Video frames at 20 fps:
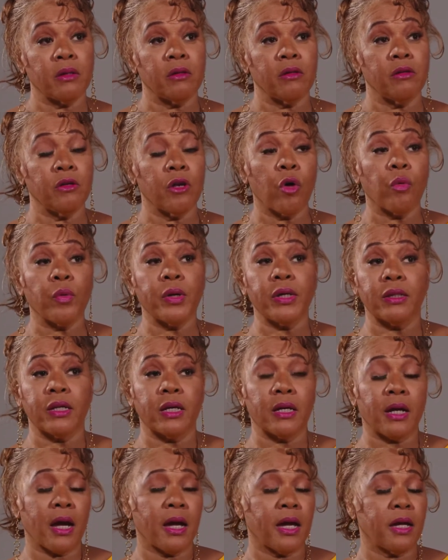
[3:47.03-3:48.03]
knowing
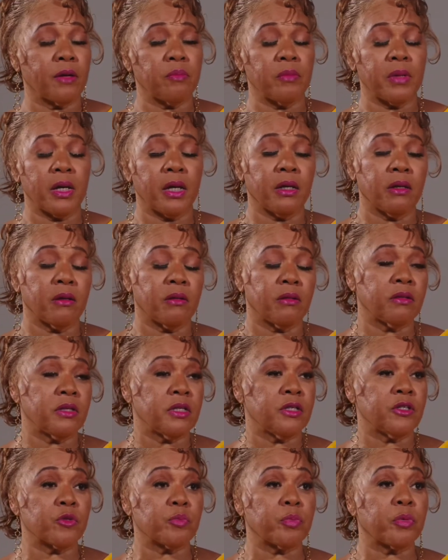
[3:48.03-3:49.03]
that I had made
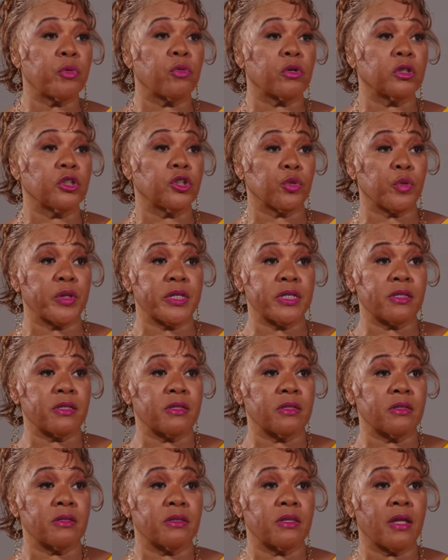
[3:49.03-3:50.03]
these poor
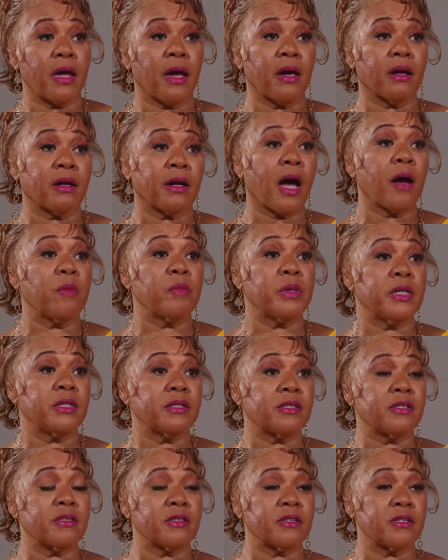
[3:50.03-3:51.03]
choices that got me
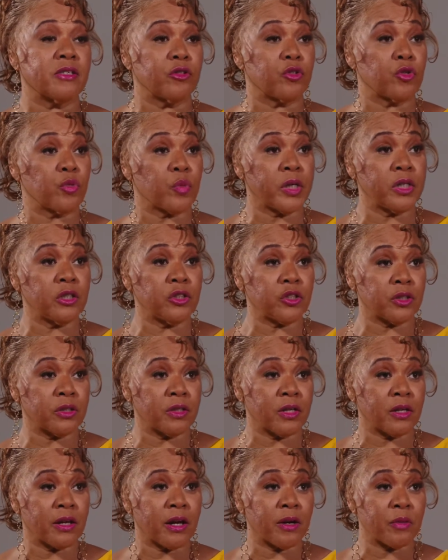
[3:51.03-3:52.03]
into the situation
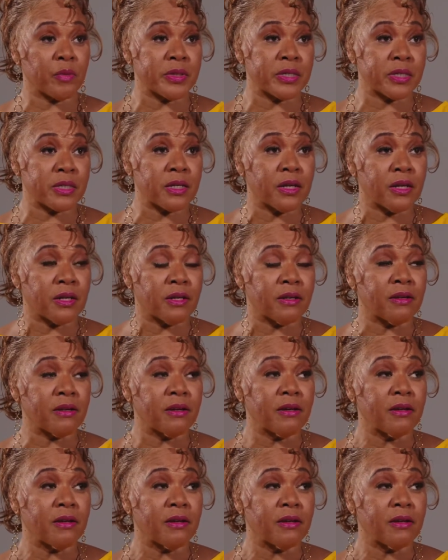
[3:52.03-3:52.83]
that I was in,